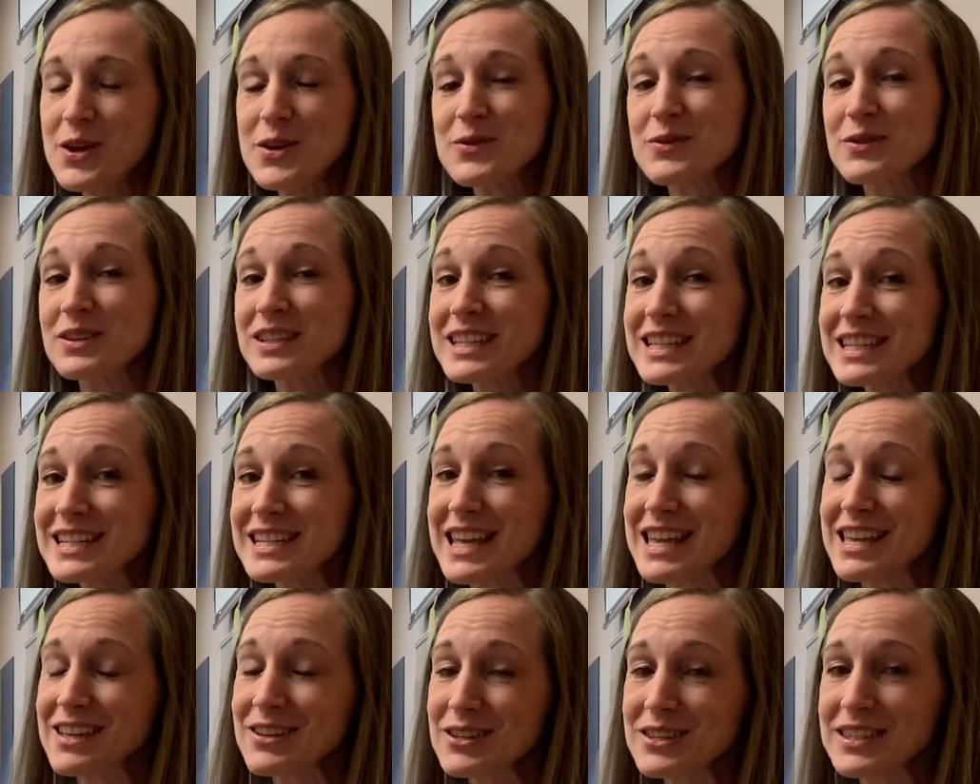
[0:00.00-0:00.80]
really
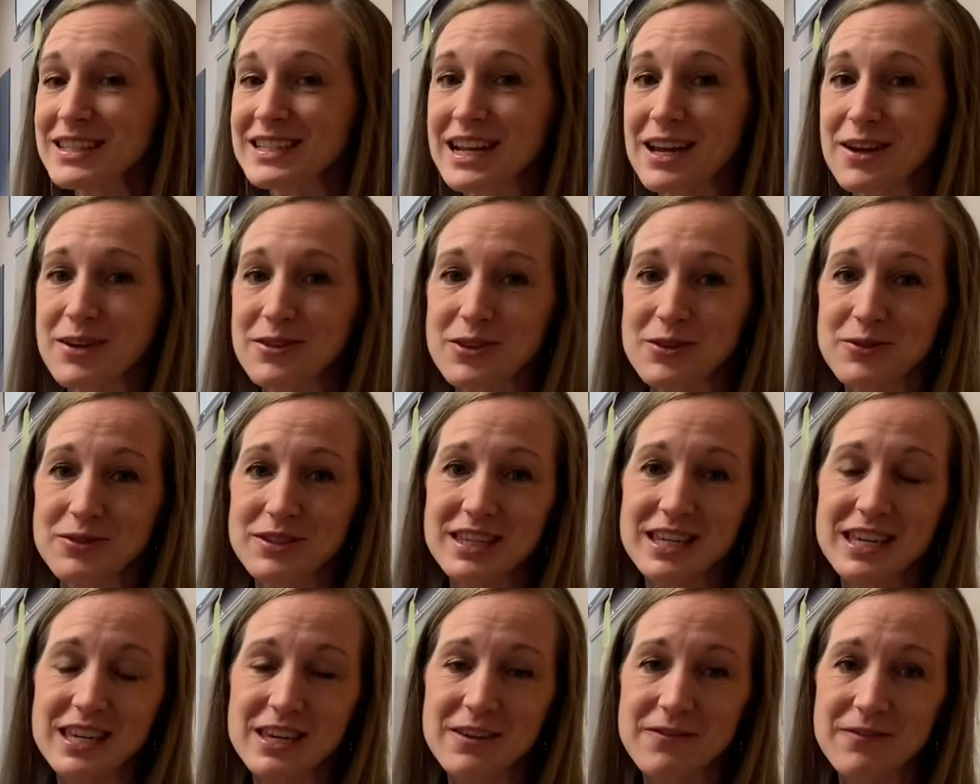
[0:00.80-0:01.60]
nails down those
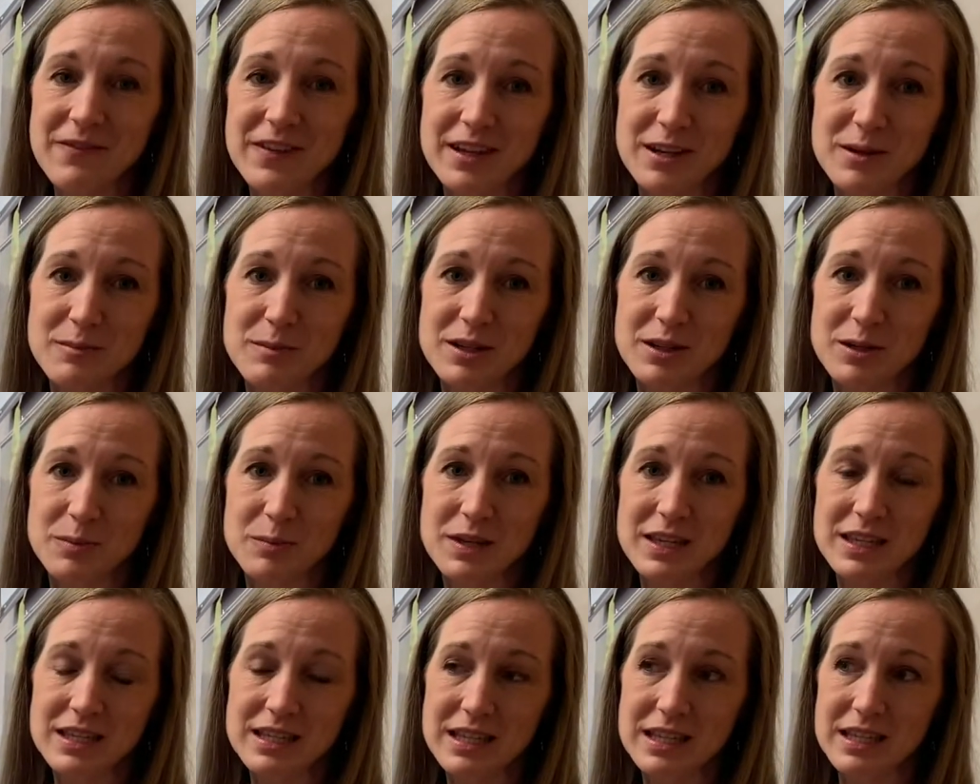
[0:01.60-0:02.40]
key fundamental
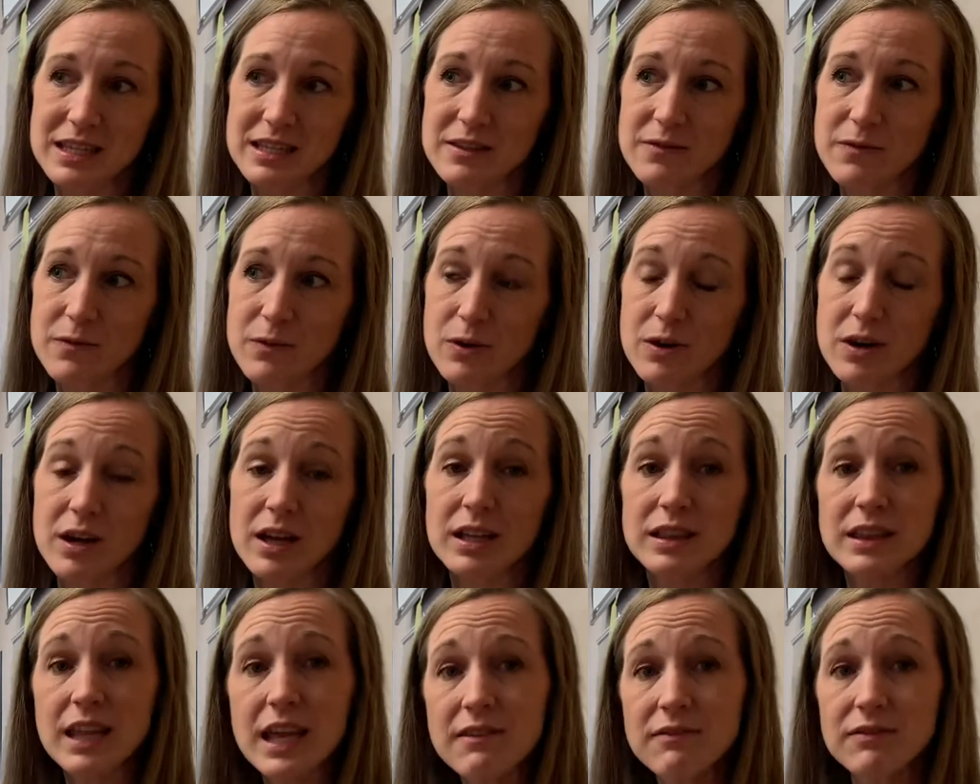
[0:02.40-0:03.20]
pieces for a
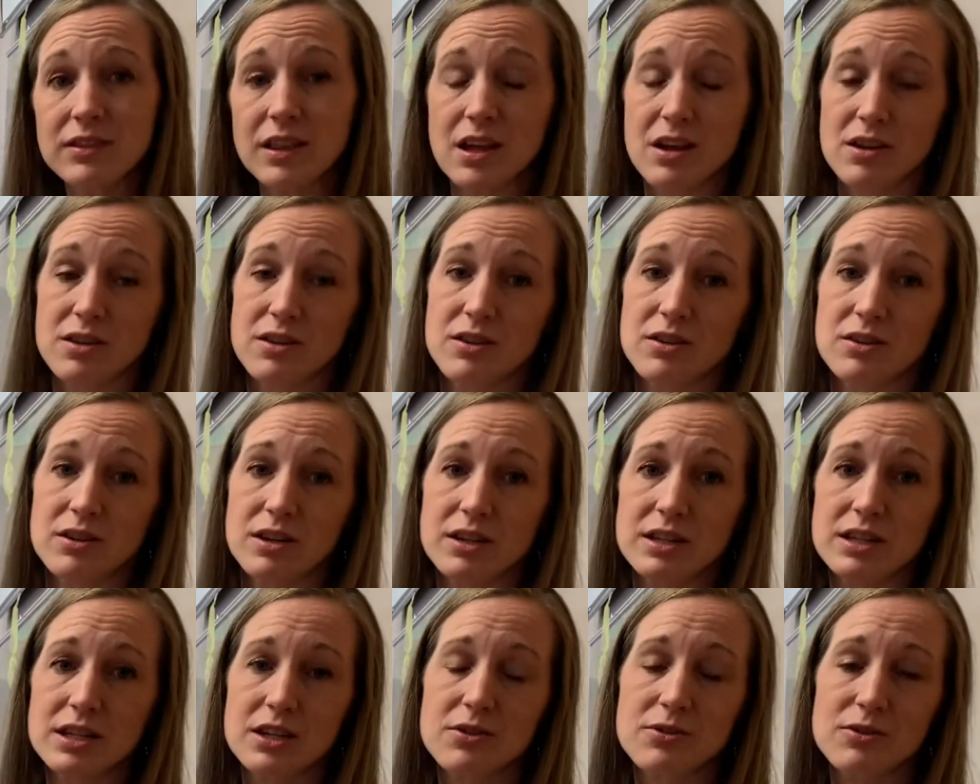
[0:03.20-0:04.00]
lifelong learner
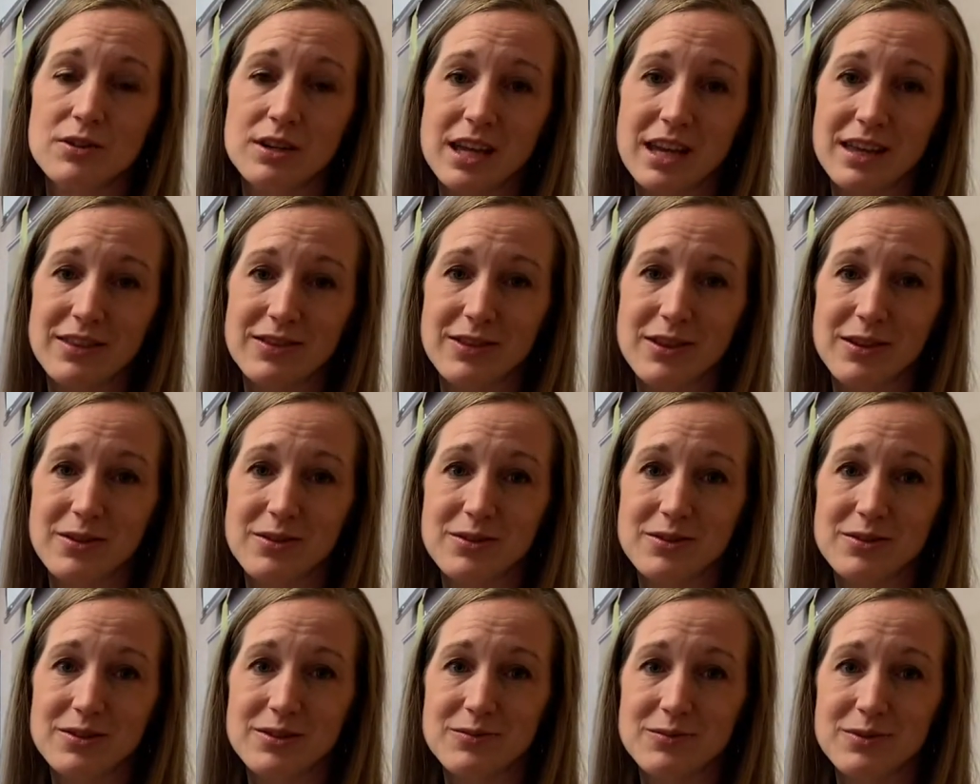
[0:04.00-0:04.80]
to create
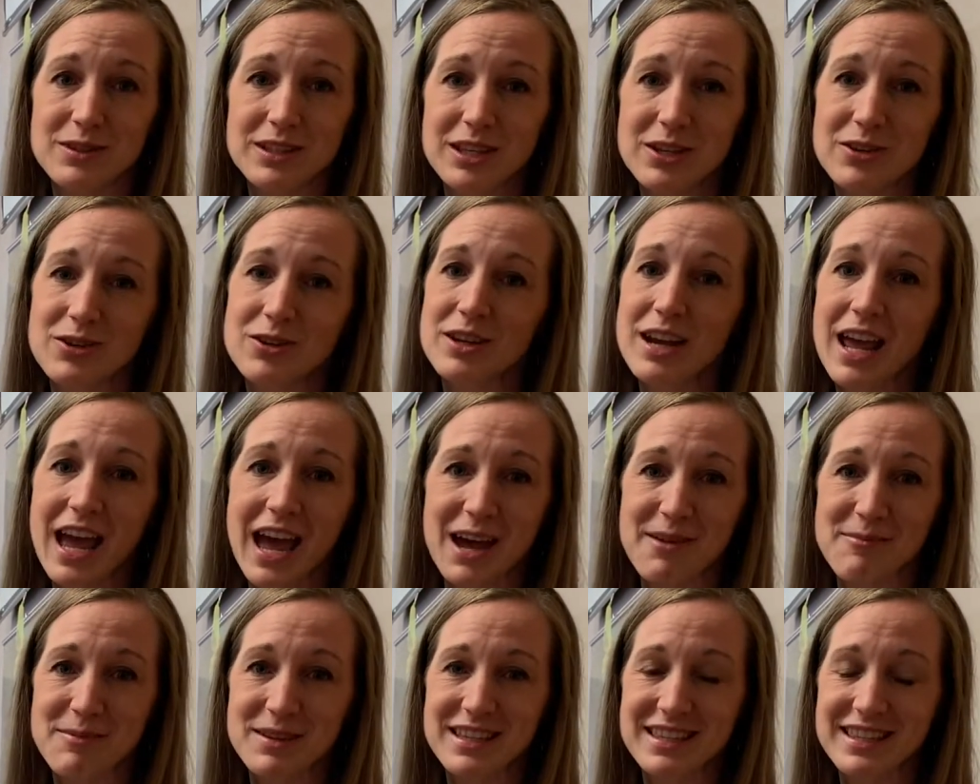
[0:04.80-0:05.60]
those really good
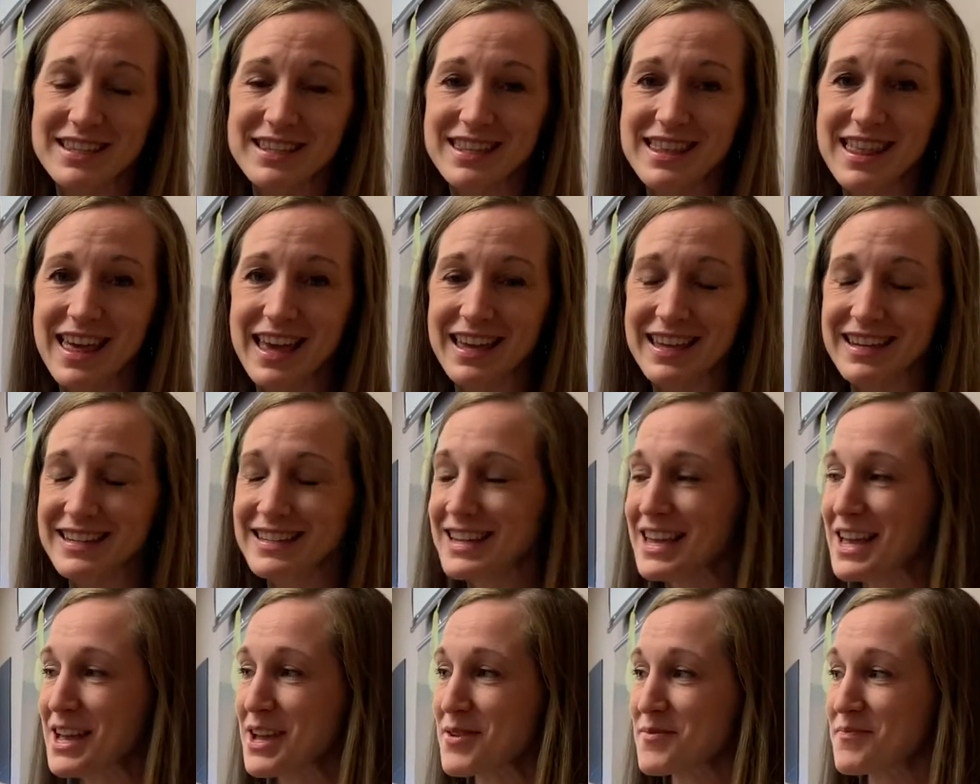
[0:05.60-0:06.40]
habits that
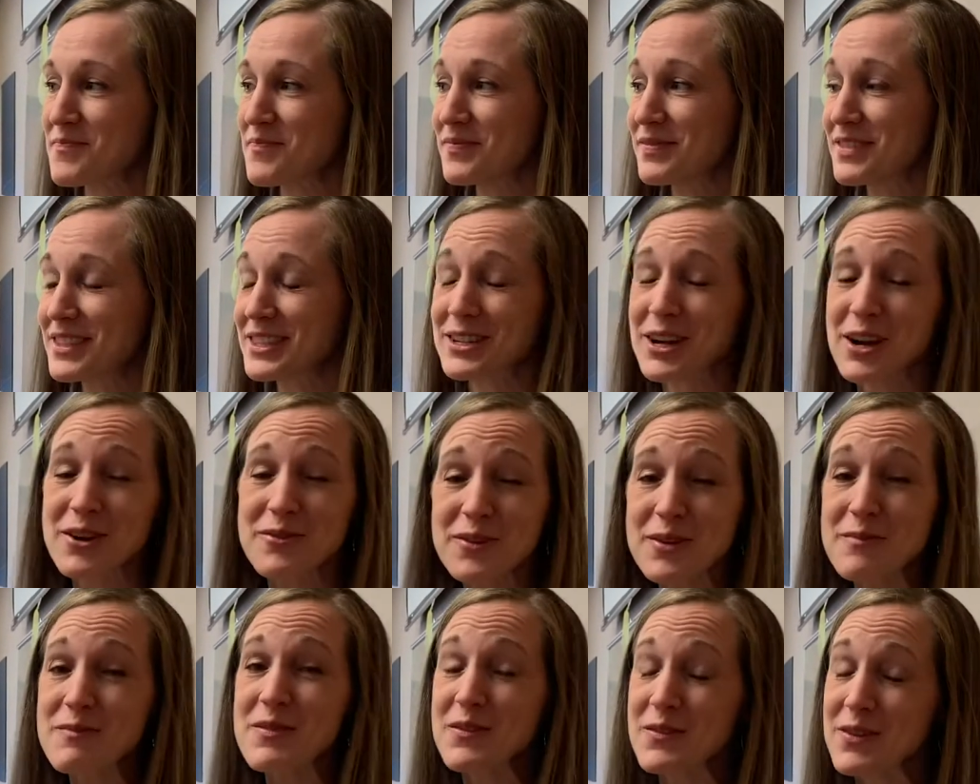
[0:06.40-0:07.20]
start
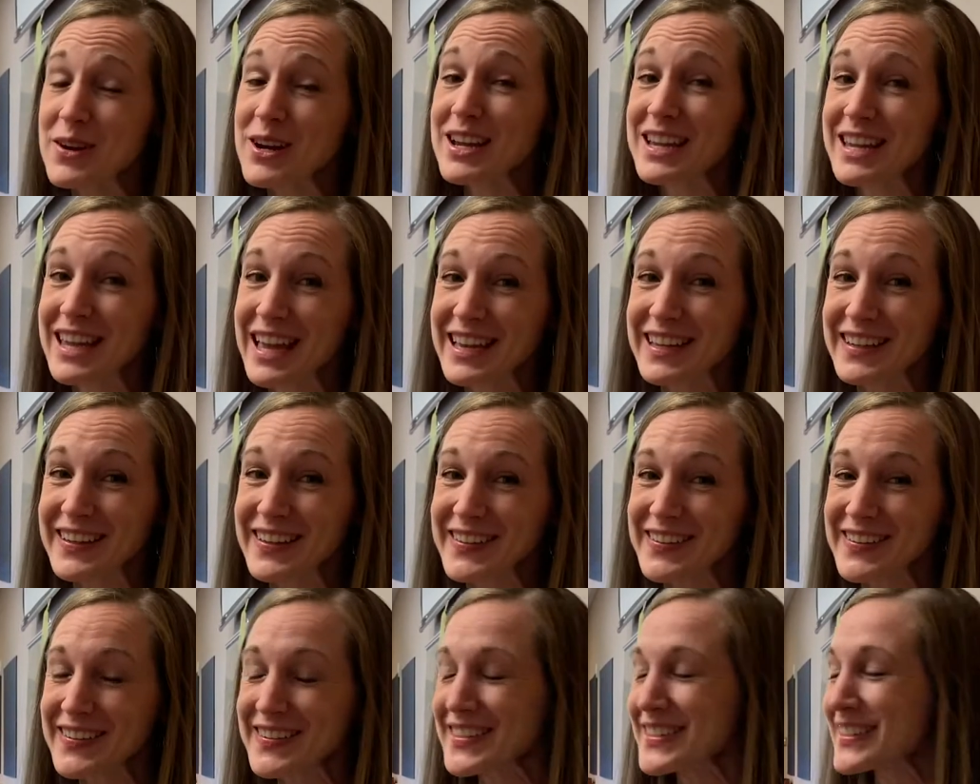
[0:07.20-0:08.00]
from the very
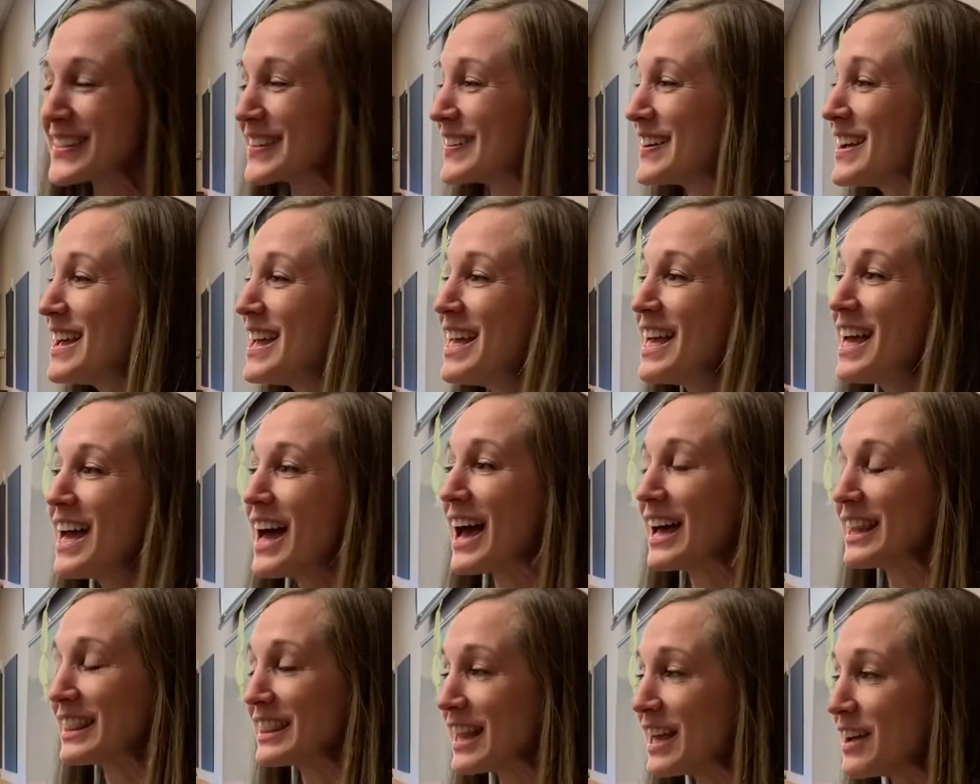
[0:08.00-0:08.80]
get-go. So
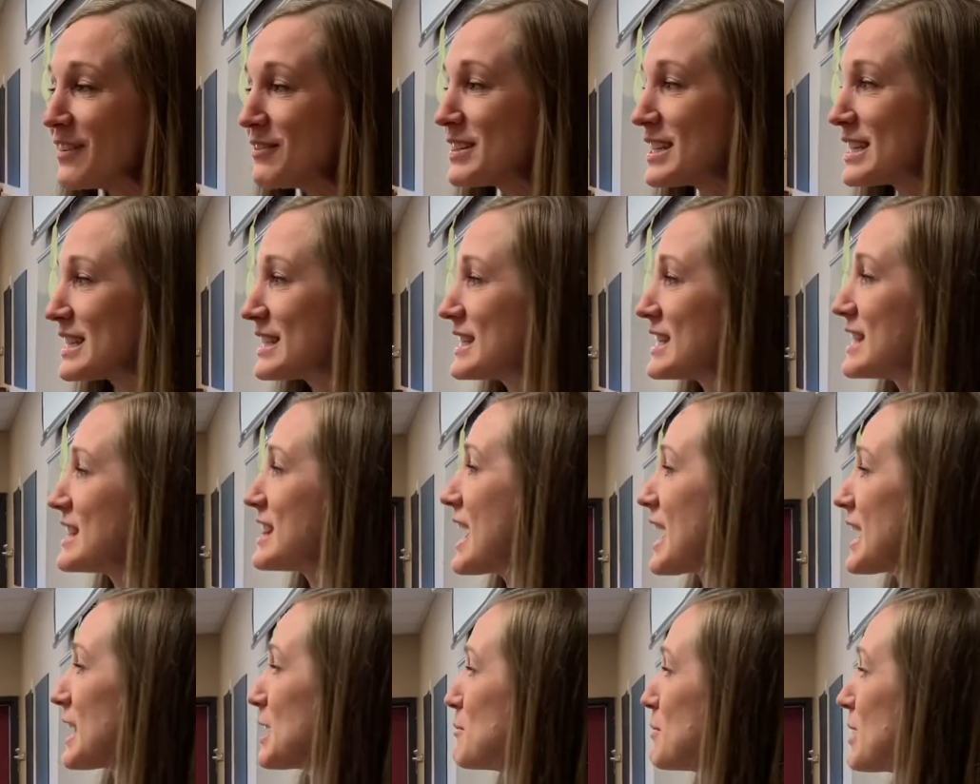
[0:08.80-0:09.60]
I love to see
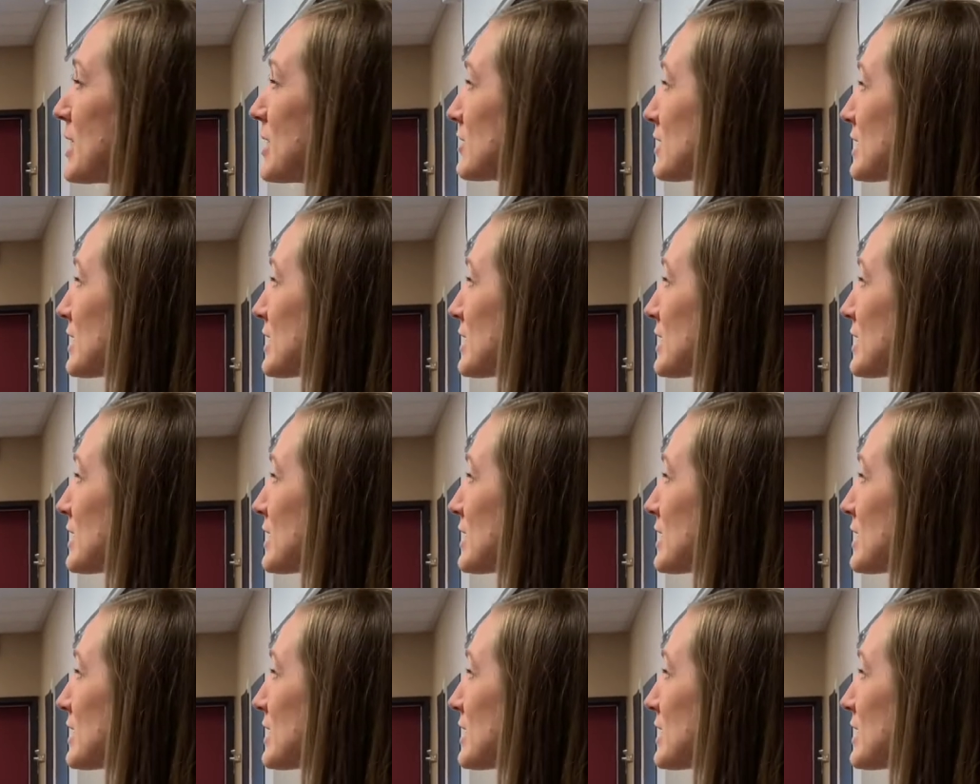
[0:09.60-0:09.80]
that about